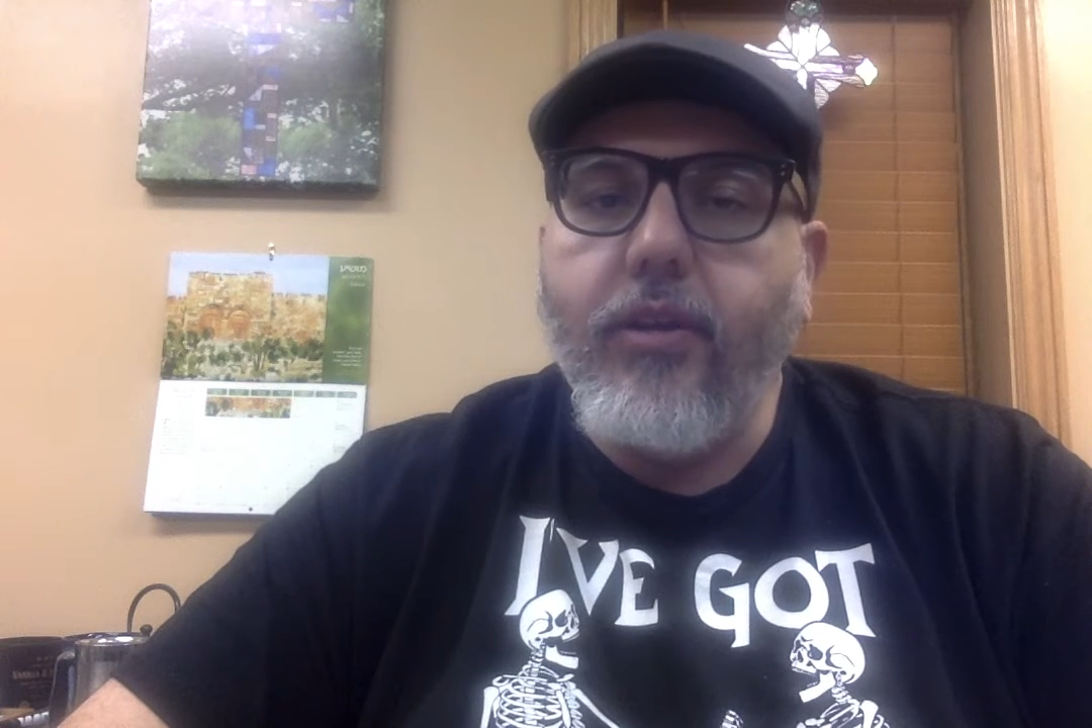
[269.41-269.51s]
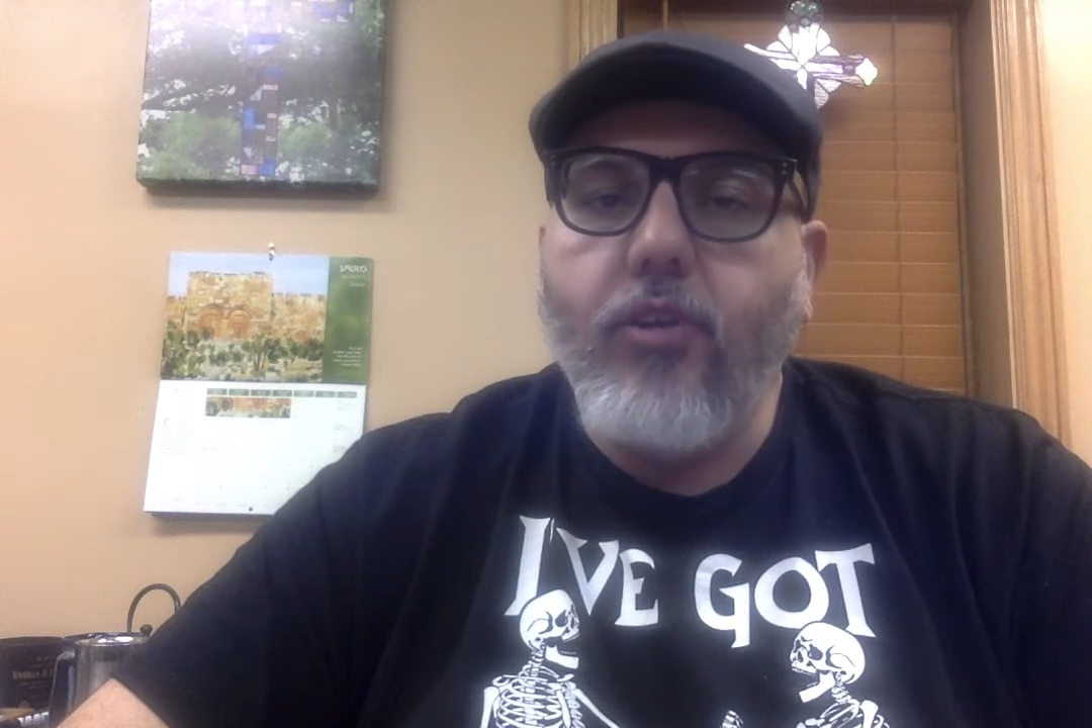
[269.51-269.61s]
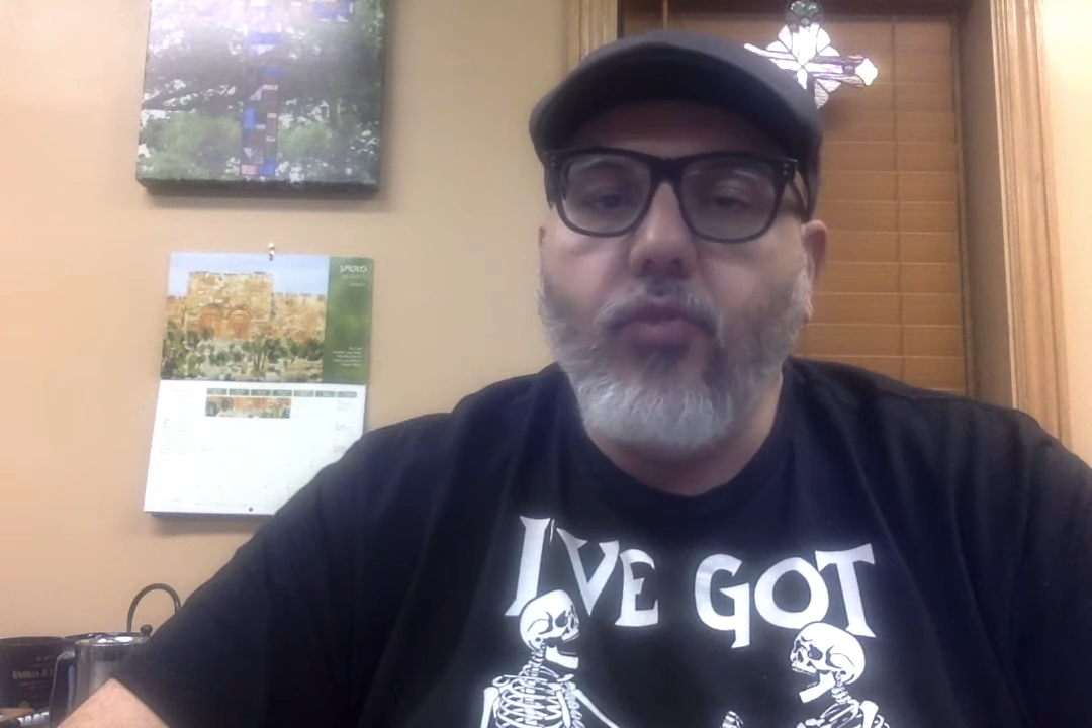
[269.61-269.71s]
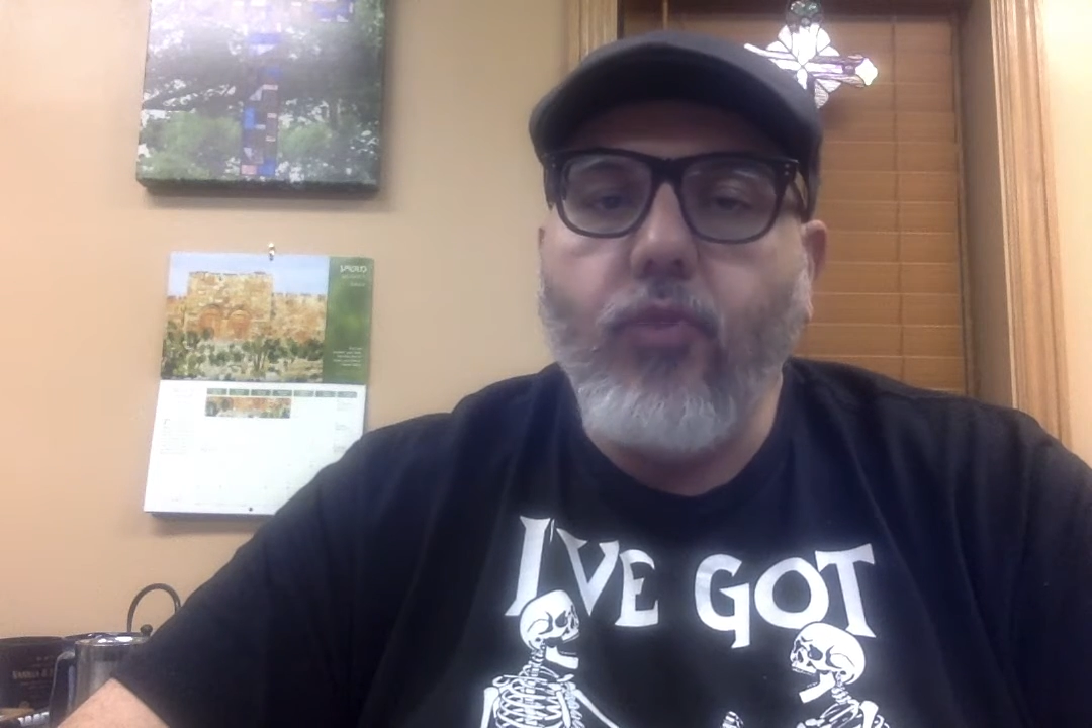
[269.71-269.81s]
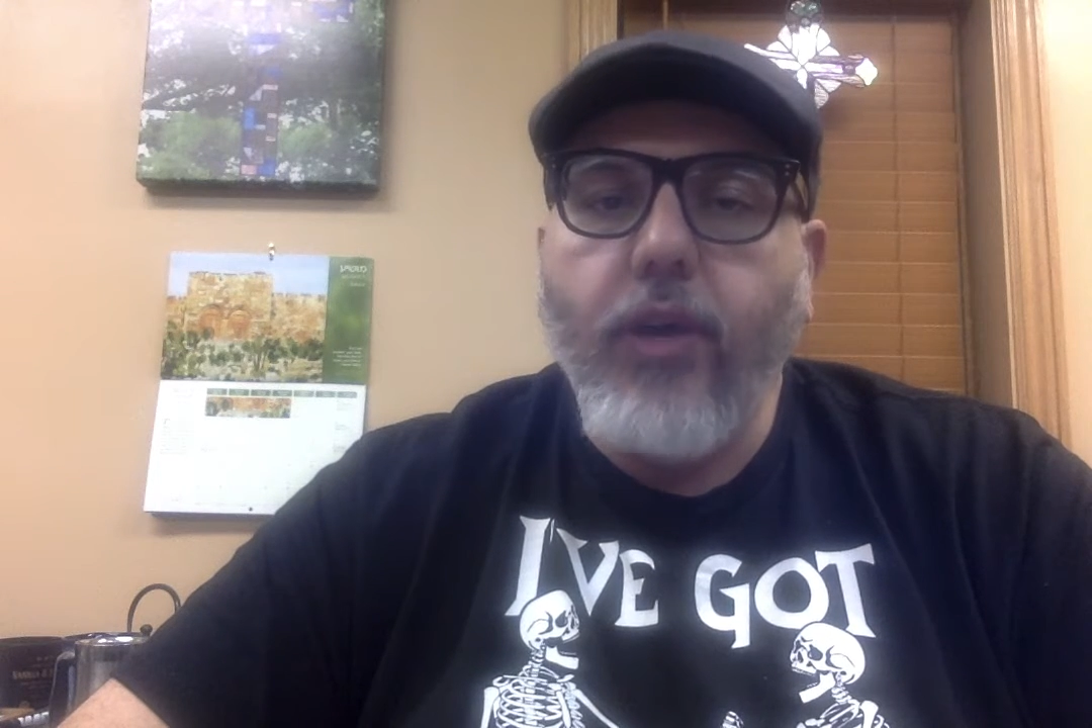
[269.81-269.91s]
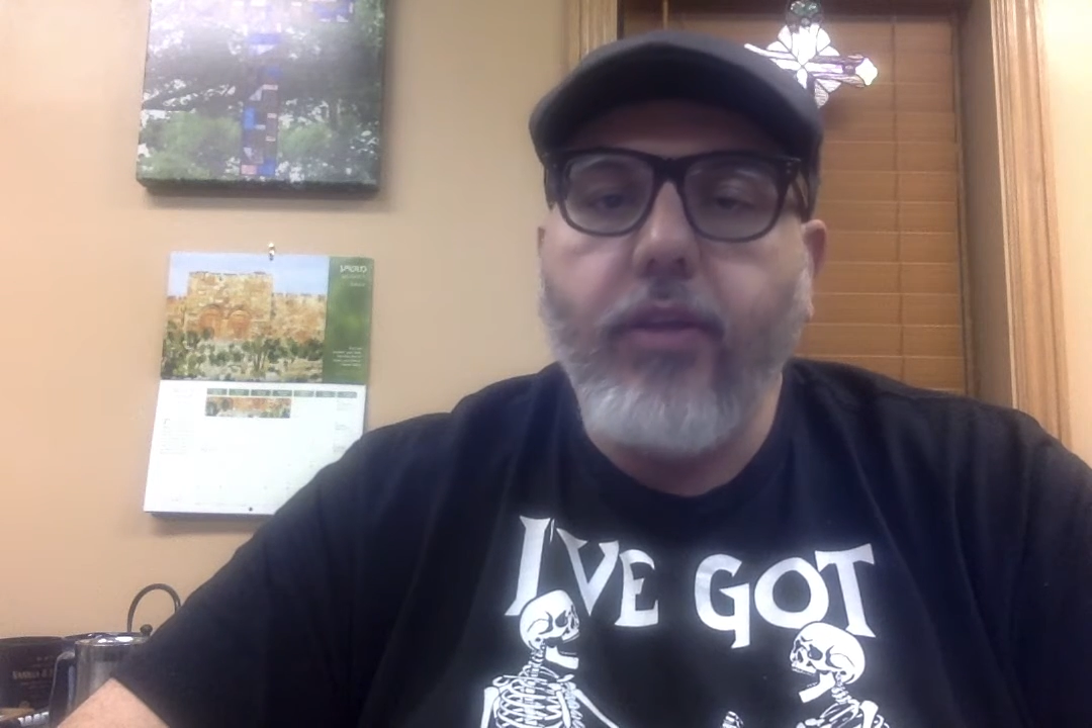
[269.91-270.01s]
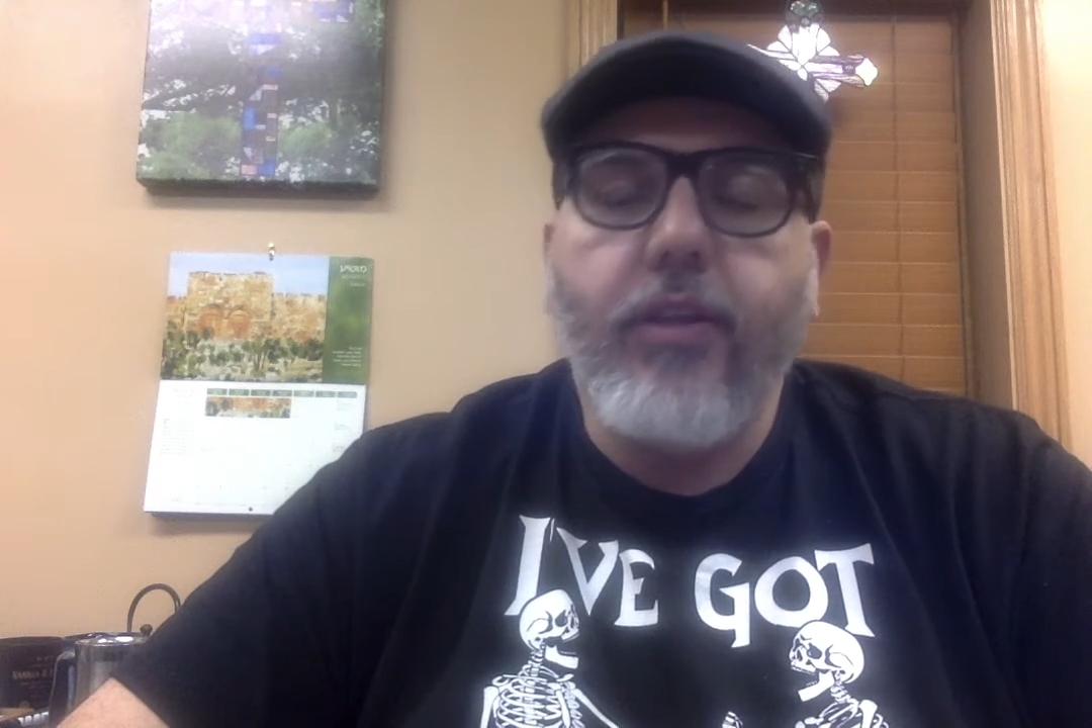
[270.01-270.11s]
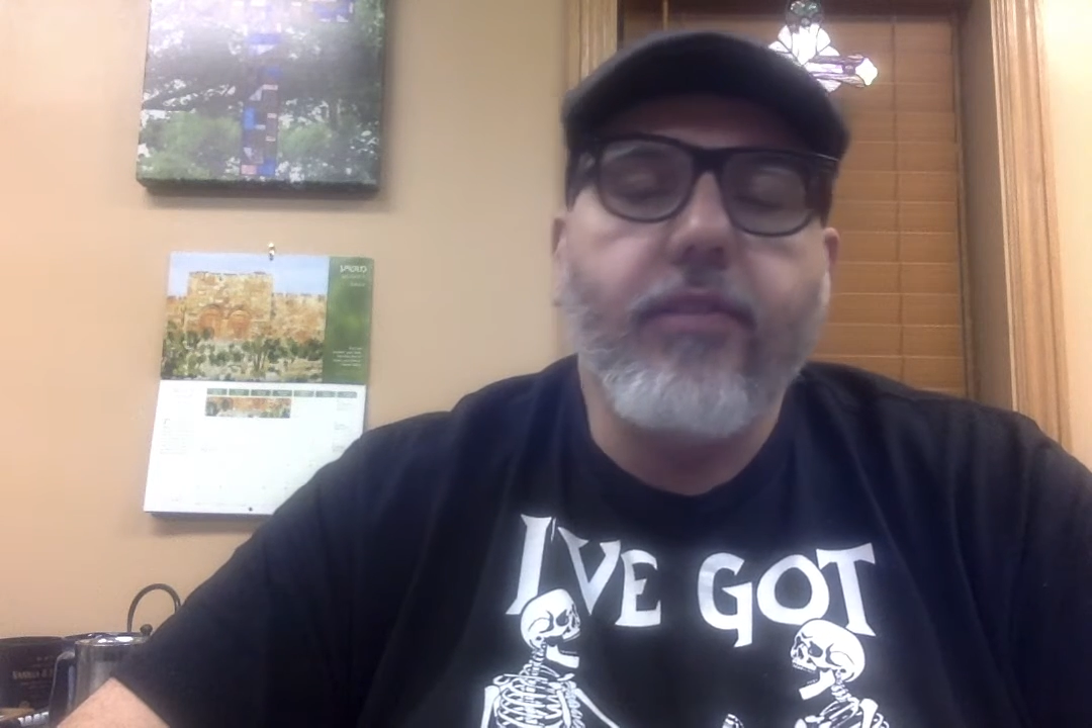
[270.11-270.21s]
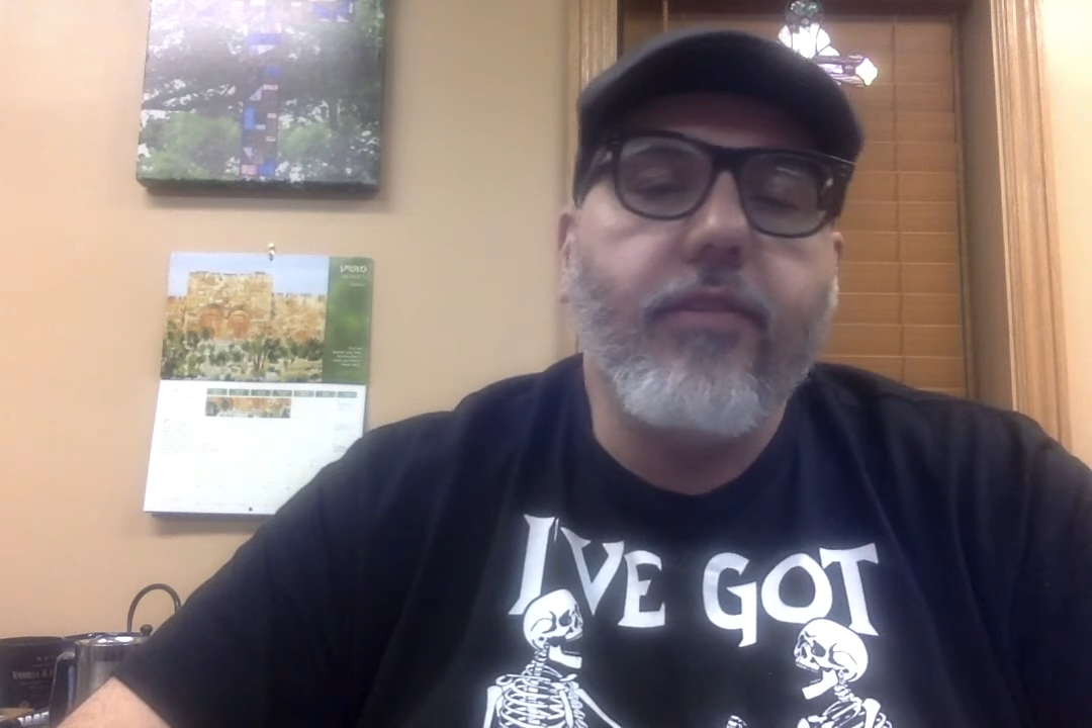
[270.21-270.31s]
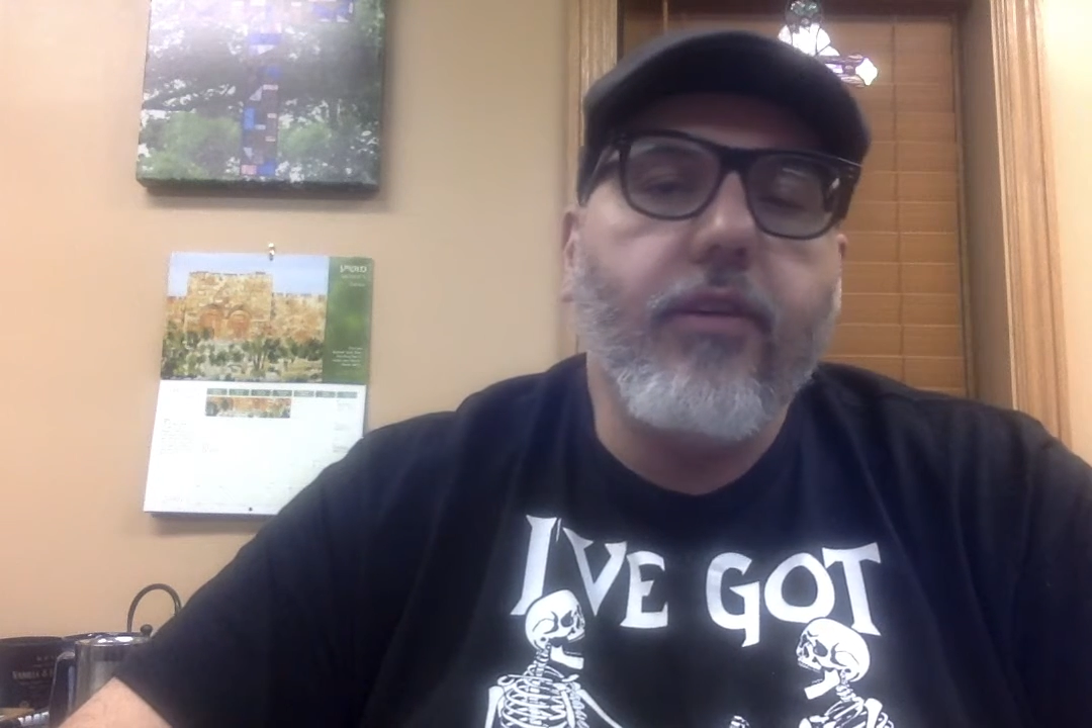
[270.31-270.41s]
in a way that
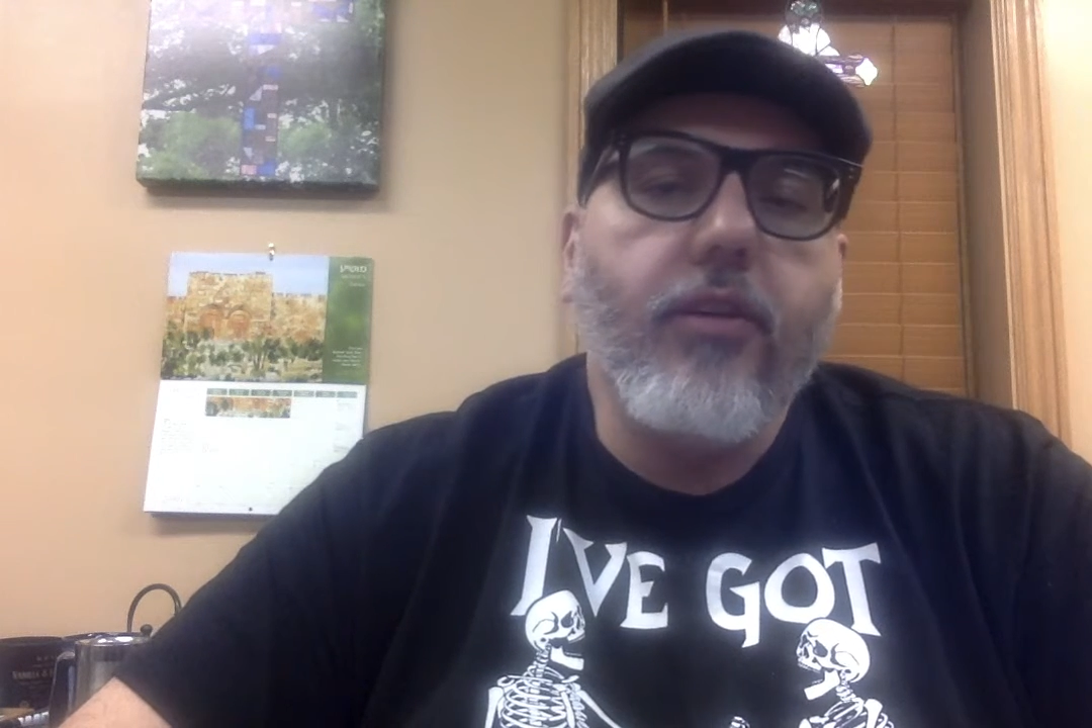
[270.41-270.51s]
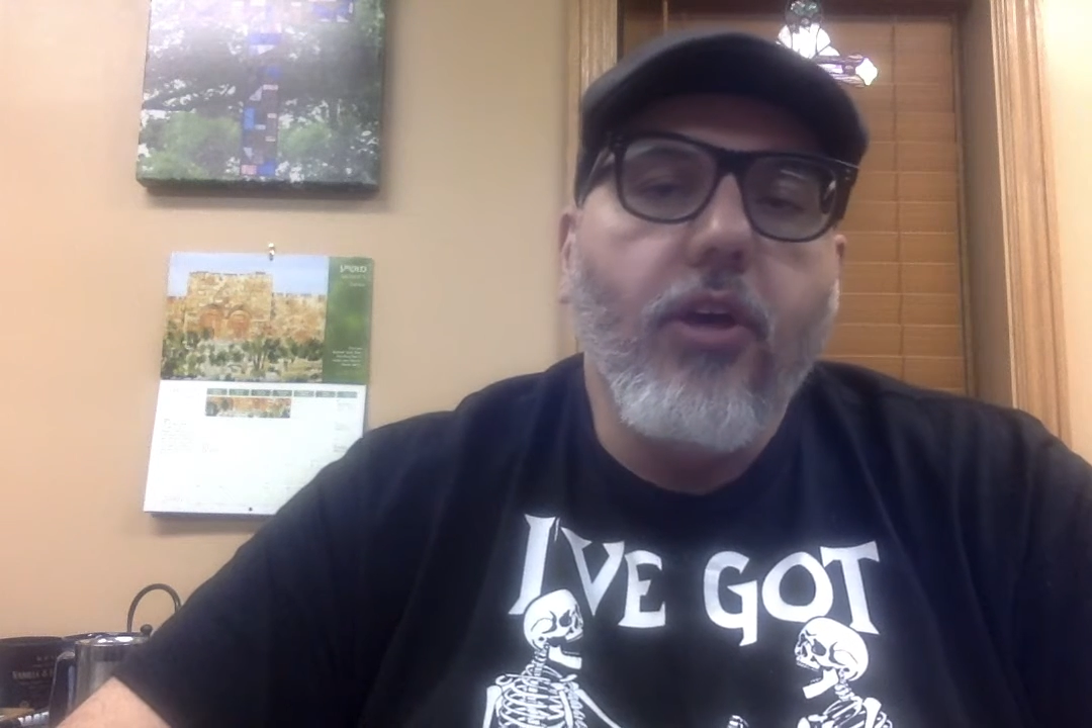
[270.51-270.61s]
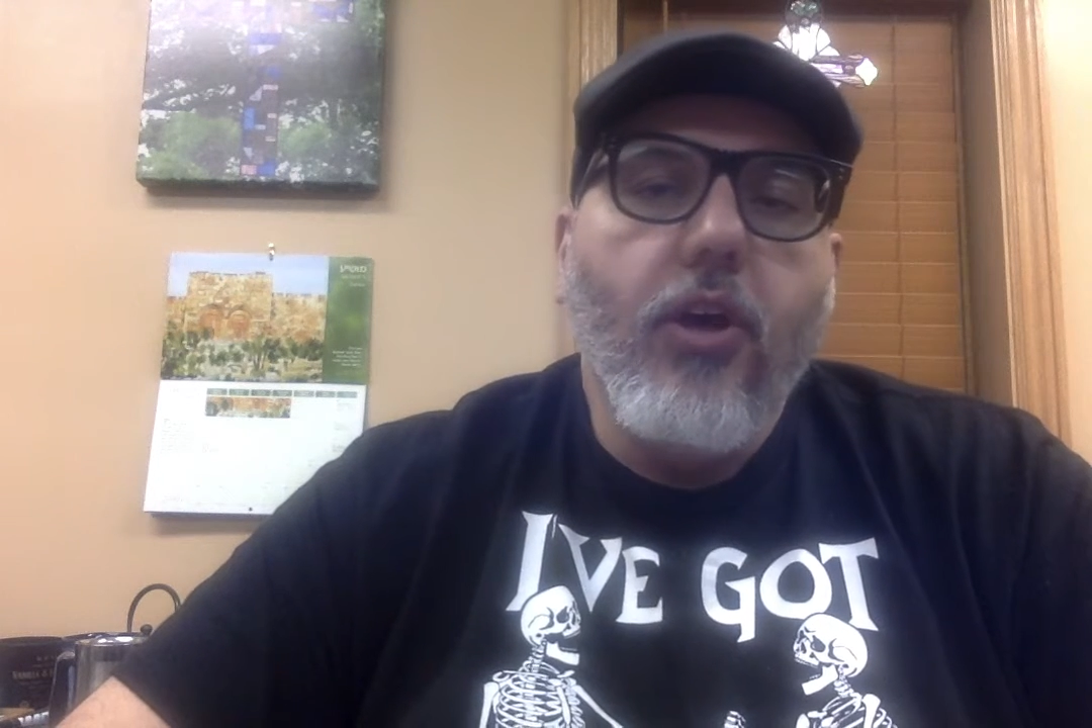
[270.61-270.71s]
is in